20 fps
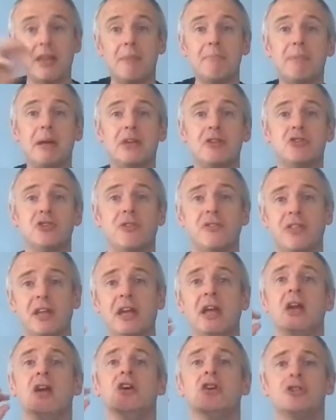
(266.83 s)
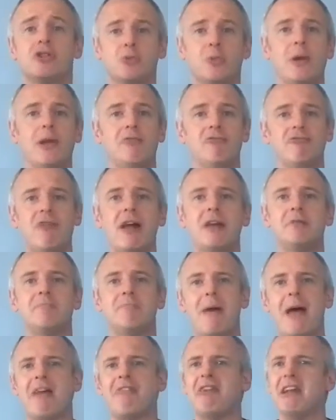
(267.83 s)
that mixture of the sweet
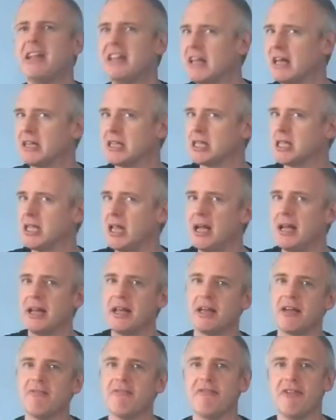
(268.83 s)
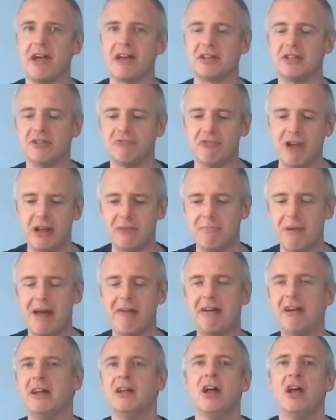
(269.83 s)
red berry, that slightly confected red
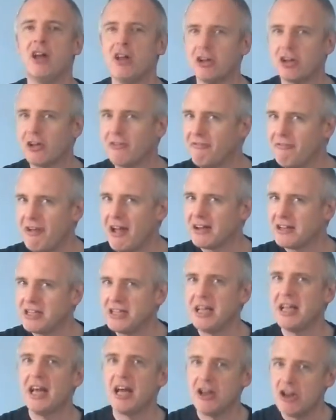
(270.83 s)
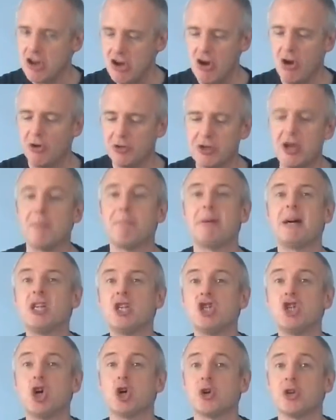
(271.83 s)
berry, confected here, not a
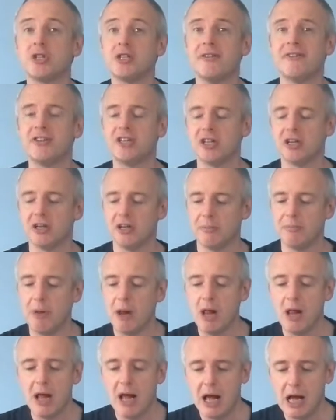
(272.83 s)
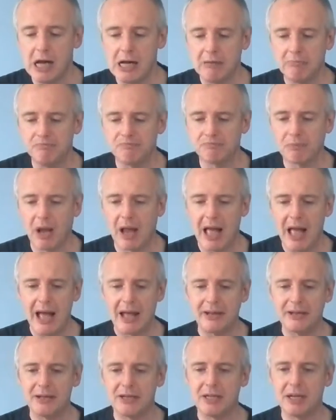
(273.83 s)
pejorative term, um,
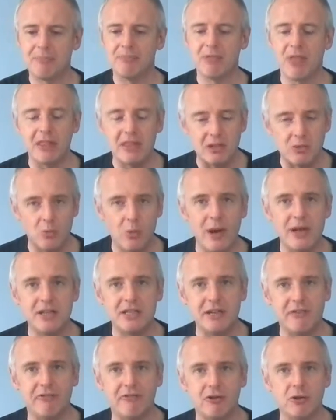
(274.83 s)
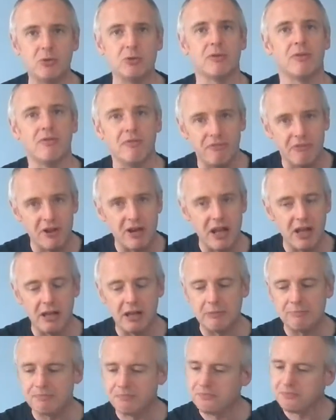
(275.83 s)
and um, then this weighty fruit,
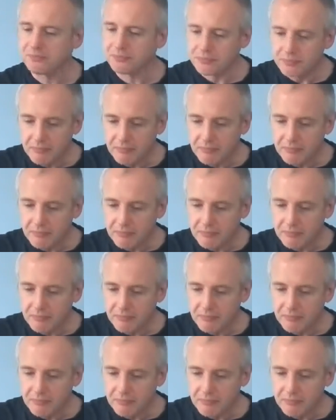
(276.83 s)
vanilla,